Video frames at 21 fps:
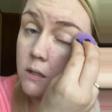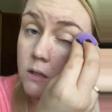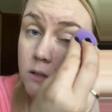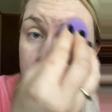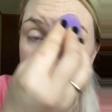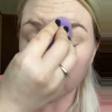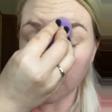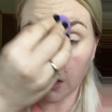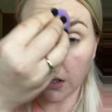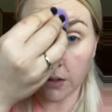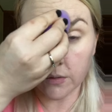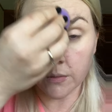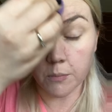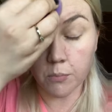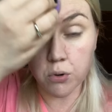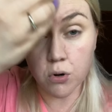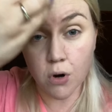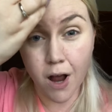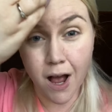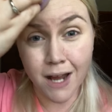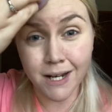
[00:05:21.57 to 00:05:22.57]
So
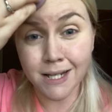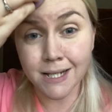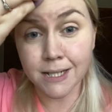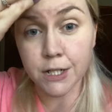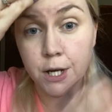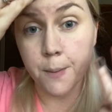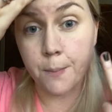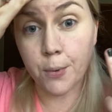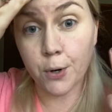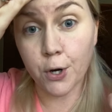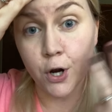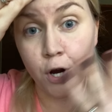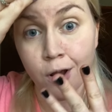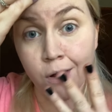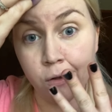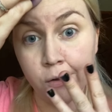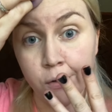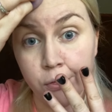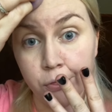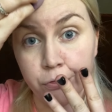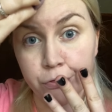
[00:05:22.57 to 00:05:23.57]
product number
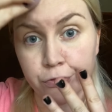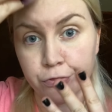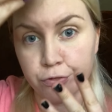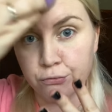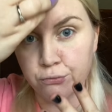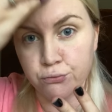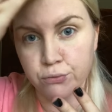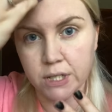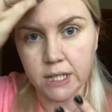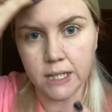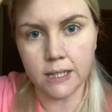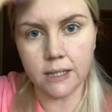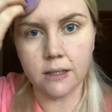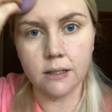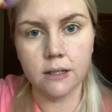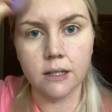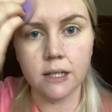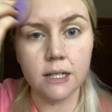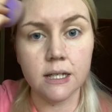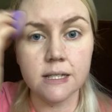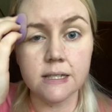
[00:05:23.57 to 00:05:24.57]
three
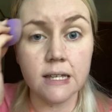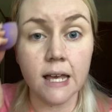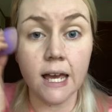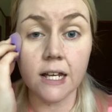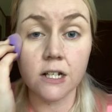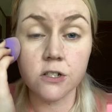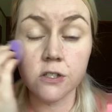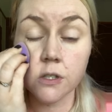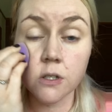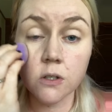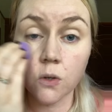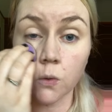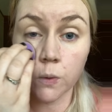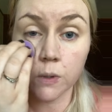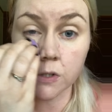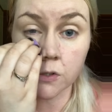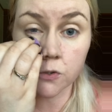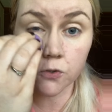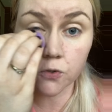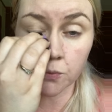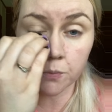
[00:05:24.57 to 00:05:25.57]
is actually
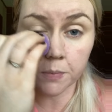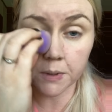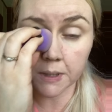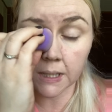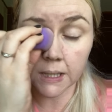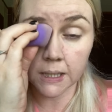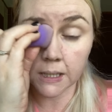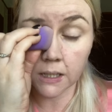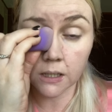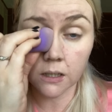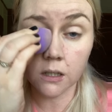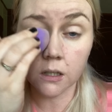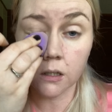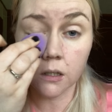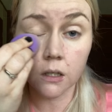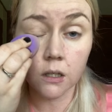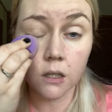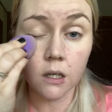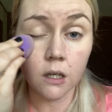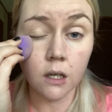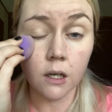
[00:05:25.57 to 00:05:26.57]
going to be
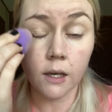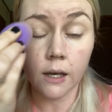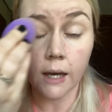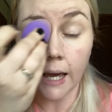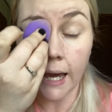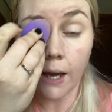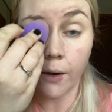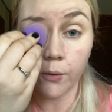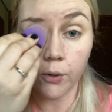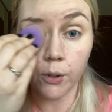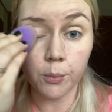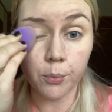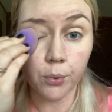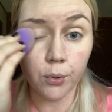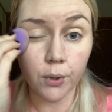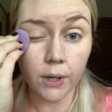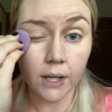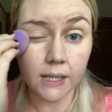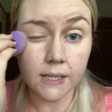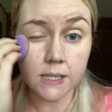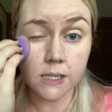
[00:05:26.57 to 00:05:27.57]
our
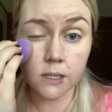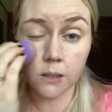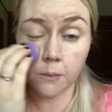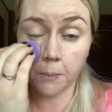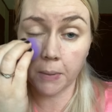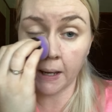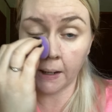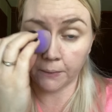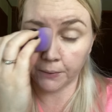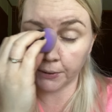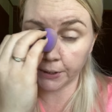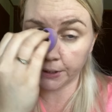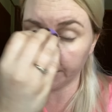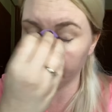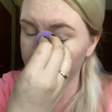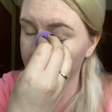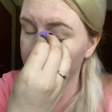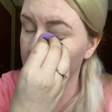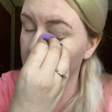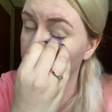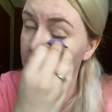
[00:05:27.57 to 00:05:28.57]
pressed powder.
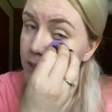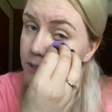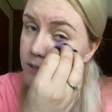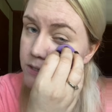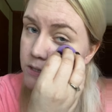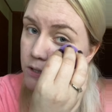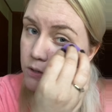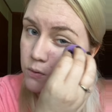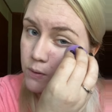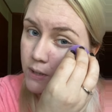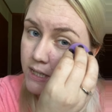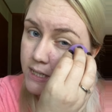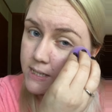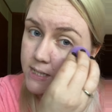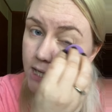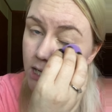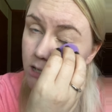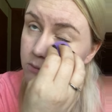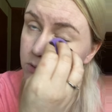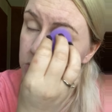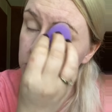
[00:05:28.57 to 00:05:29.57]
So
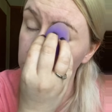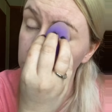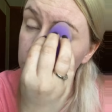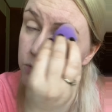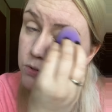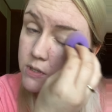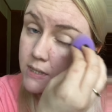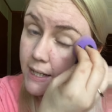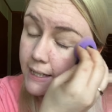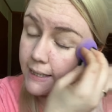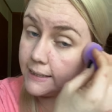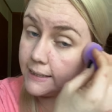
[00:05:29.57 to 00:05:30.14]
anytime you use a